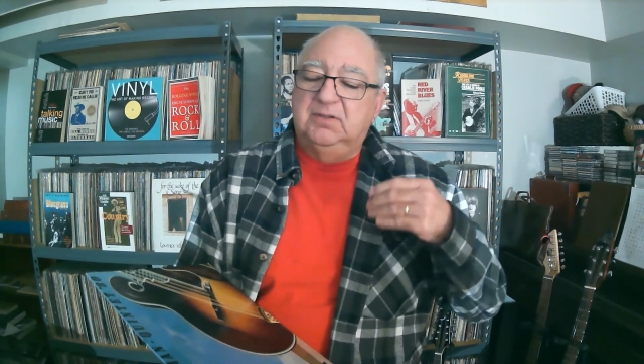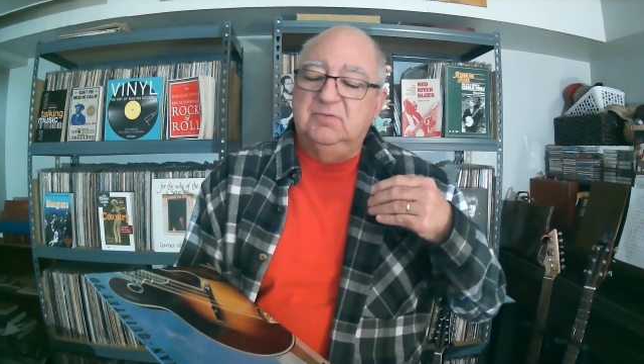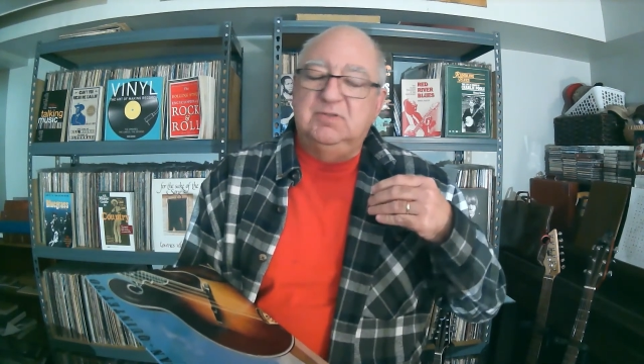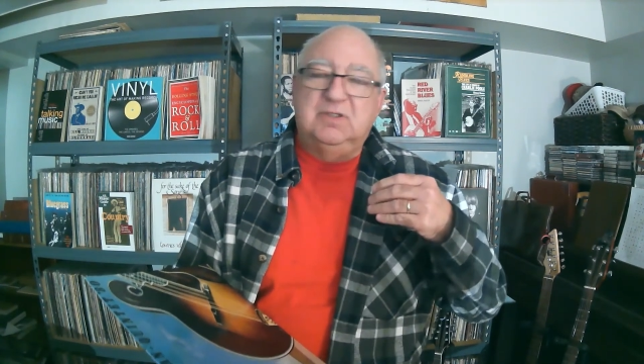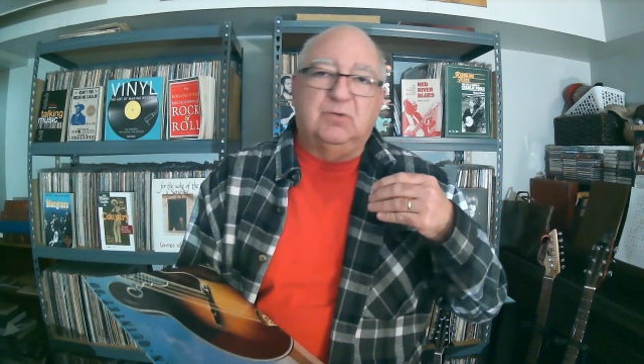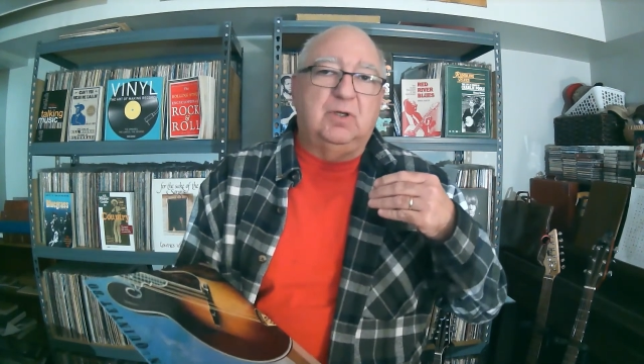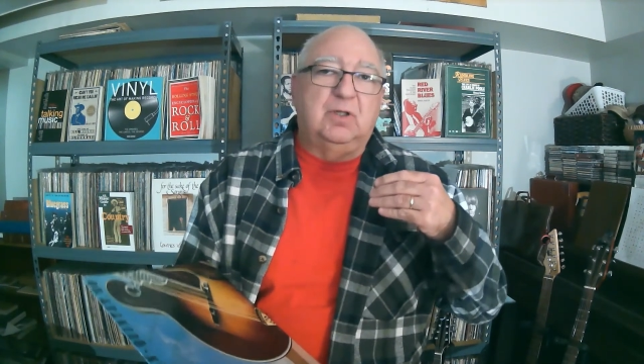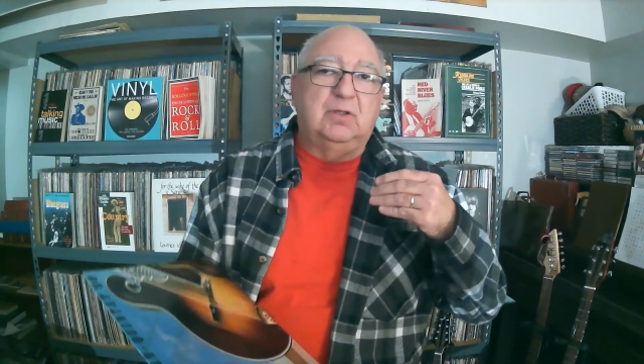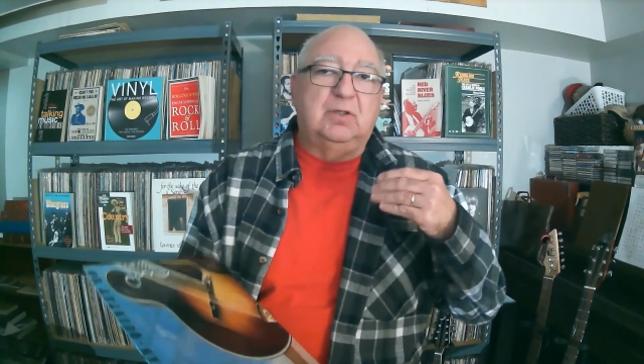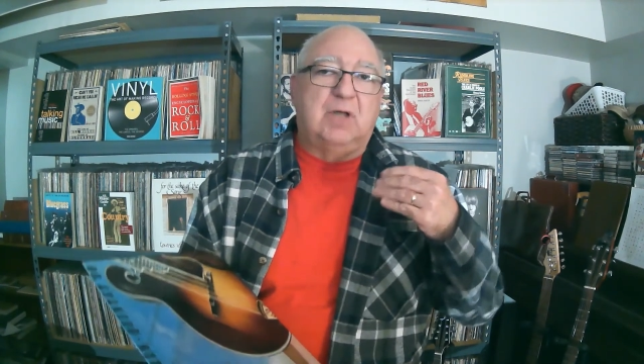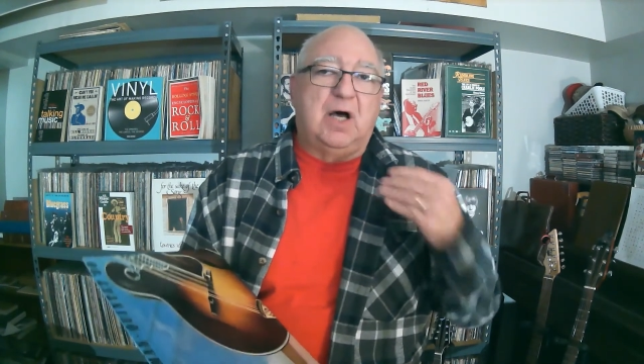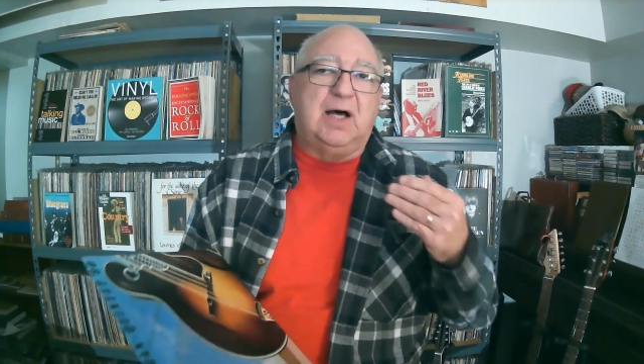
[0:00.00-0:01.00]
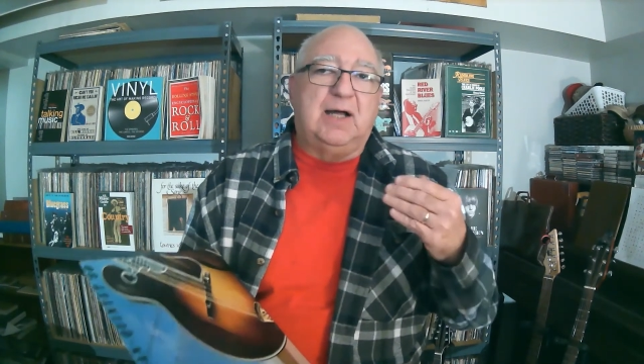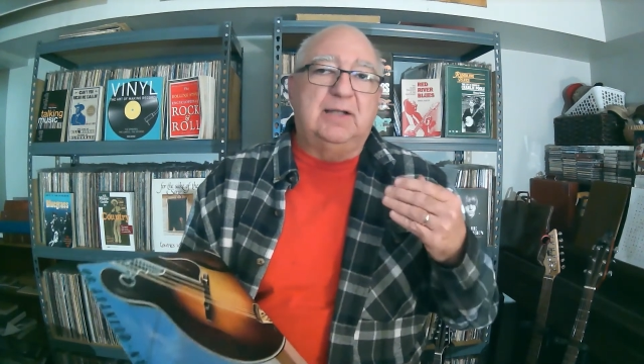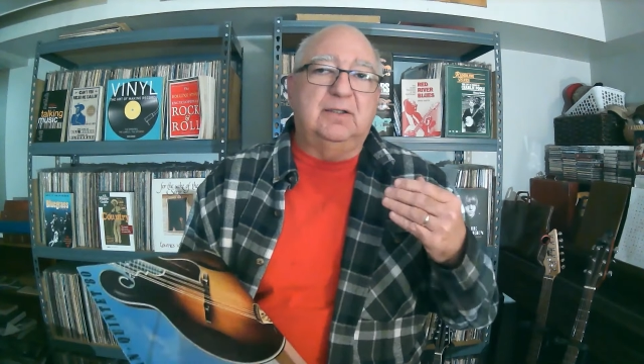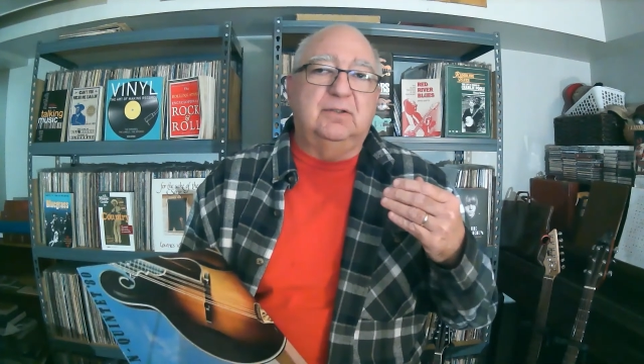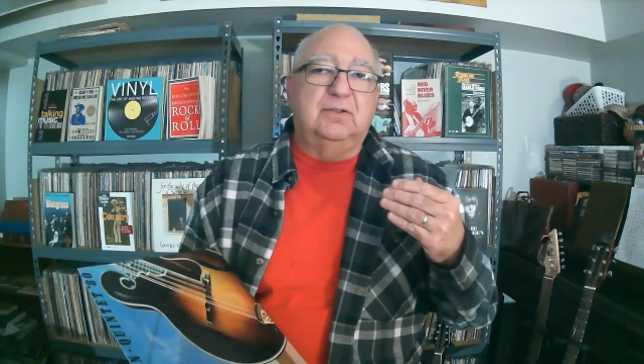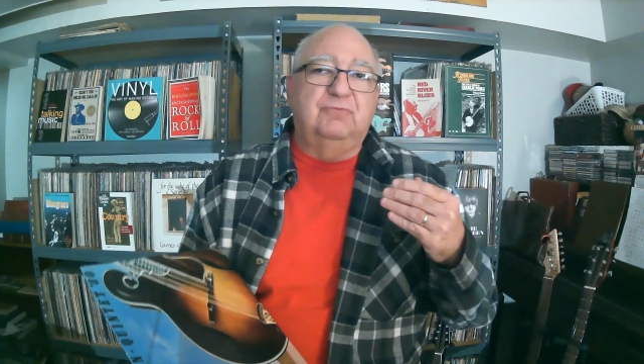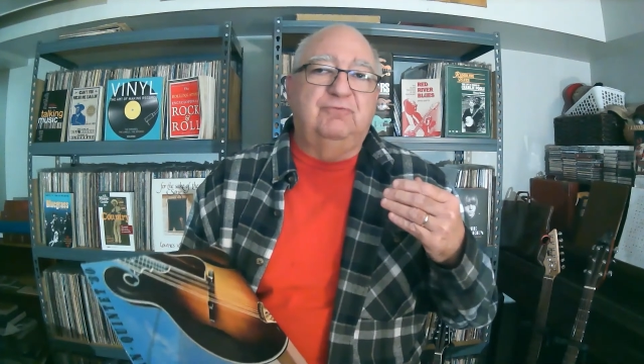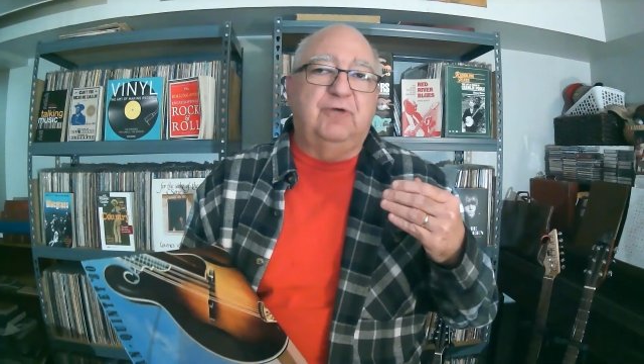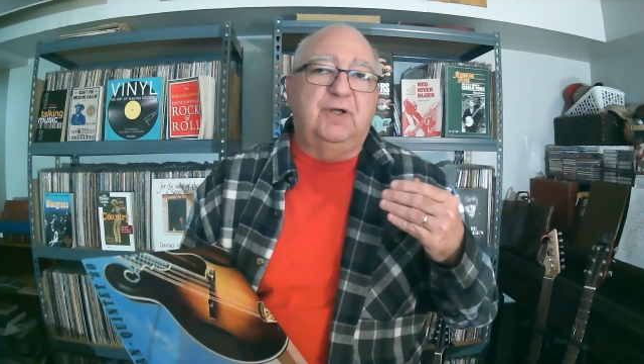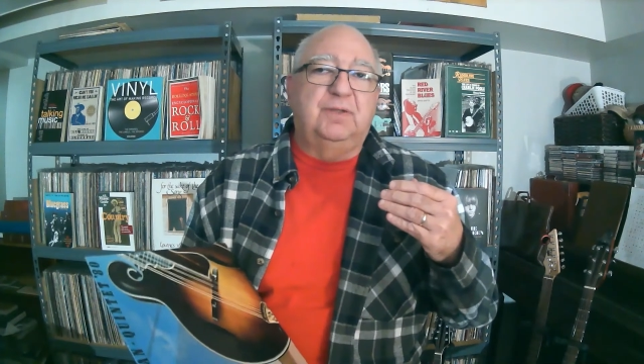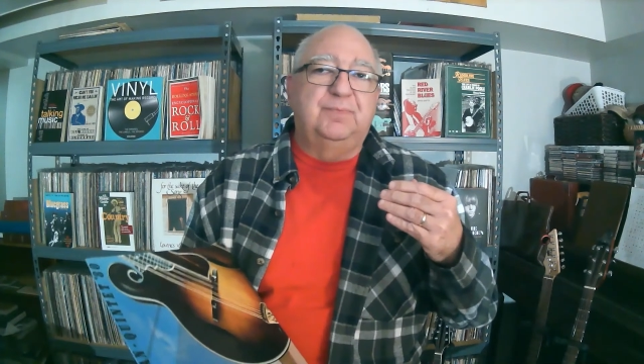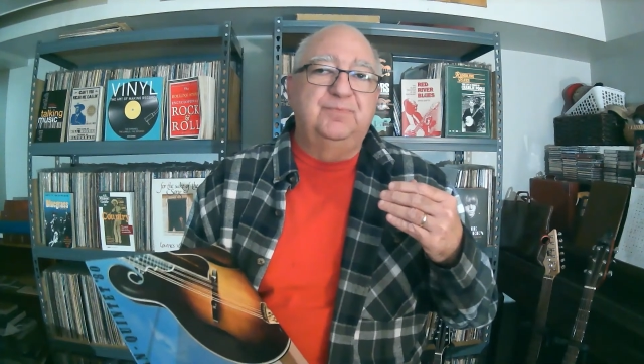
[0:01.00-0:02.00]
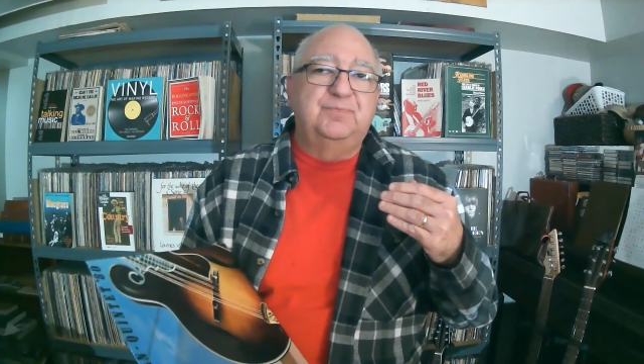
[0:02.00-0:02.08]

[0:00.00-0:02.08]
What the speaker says: there were a lot of